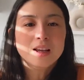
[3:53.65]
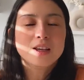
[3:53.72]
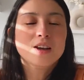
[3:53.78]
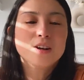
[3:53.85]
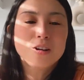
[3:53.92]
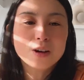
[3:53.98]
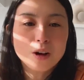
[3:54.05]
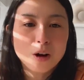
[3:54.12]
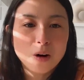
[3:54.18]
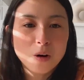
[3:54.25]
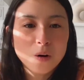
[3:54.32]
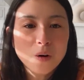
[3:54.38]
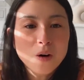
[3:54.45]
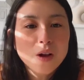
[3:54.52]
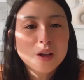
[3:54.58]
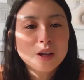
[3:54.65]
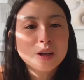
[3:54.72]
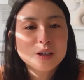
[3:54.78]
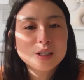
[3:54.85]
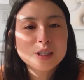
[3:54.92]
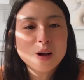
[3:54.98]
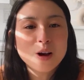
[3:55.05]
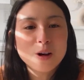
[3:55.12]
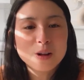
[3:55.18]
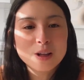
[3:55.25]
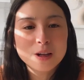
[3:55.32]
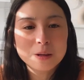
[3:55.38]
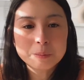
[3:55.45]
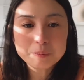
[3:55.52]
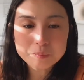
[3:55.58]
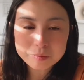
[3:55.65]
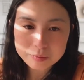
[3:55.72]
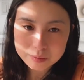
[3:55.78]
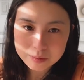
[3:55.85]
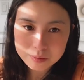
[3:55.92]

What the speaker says: here you go, here's all the,